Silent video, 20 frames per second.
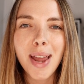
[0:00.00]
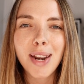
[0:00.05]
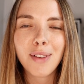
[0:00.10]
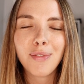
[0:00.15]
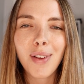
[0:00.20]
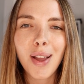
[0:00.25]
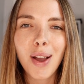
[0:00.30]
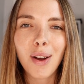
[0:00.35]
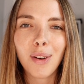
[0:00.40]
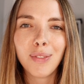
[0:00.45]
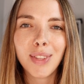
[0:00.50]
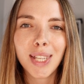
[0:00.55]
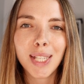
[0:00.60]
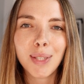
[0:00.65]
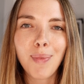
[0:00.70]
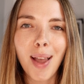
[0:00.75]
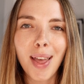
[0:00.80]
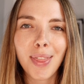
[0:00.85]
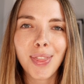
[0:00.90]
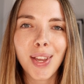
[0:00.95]
benefit of
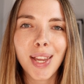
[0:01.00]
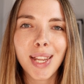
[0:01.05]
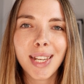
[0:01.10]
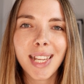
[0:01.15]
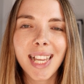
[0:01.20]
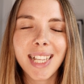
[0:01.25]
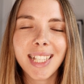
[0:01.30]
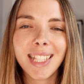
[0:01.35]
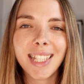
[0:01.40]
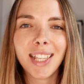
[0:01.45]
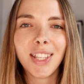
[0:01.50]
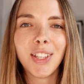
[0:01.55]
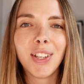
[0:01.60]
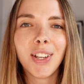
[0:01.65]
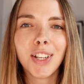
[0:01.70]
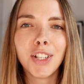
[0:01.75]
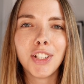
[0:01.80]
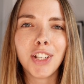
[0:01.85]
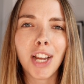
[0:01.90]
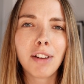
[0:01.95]
this method is that you
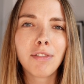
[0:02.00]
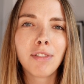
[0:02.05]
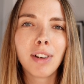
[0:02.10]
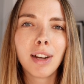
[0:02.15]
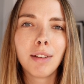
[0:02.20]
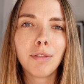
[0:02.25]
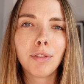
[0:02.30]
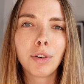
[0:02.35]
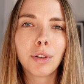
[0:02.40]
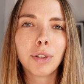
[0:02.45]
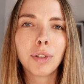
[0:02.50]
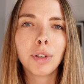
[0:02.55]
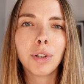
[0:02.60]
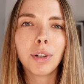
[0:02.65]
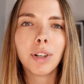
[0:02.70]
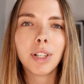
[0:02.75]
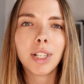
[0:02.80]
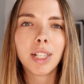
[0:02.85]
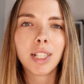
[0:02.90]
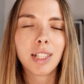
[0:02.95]
can generally
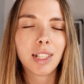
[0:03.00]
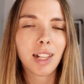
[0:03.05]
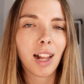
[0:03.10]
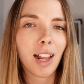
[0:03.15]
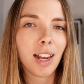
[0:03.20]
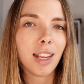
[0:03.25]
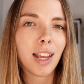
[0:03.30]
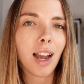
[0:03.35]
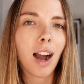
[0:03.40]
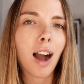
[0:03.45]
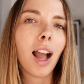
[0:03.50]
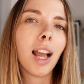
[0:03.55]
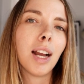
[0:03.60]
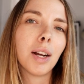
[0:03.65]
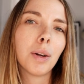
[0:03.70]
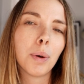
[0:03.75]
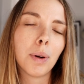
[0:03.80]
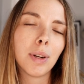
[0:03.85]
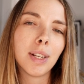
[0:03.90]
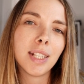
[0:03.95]
record at slightly
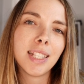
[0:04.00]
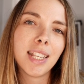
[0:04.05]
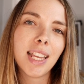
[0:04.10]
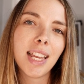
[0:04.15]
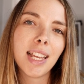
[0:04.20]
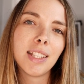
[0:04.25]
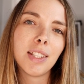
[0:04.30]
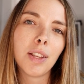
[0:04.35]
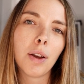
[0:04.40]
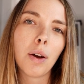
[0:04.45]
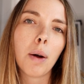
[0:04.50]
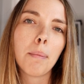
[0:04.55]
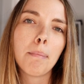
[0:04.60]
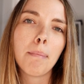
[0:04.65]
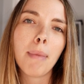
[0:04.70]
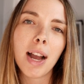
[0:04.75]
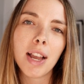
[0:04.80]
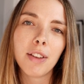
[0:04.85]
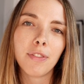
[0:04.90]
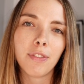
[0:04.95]
higher quality. So
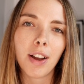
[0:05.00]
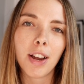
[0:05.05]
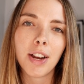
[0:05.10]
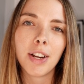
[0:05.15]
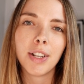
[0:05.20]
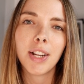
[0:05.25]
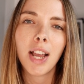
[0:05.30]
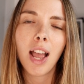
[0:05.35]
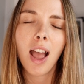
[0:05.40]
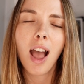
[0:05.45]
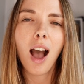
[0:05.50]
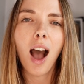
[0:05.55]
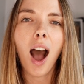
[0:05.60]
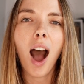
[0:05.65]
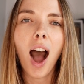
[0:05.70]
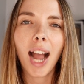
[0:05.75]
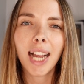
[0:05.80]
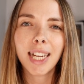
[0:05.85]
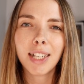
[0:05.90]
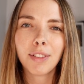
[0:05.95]
on my phone,
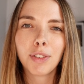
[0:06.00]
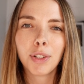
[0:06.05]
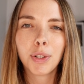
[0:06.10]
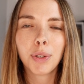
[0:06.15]
I can